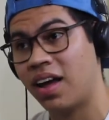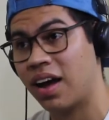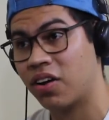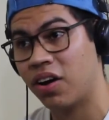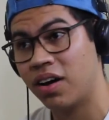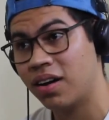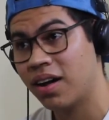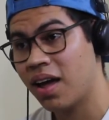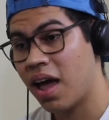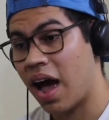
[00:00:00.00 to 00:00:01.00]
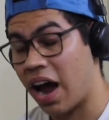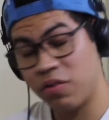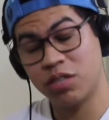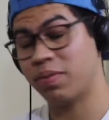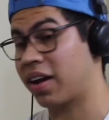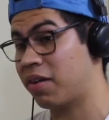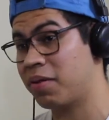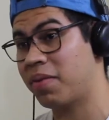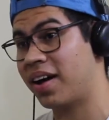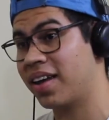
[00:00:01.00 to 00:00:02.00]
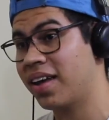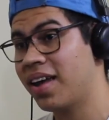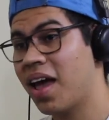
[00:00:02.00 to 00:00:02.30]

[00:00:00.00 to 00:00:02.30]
a God. I respect everybody,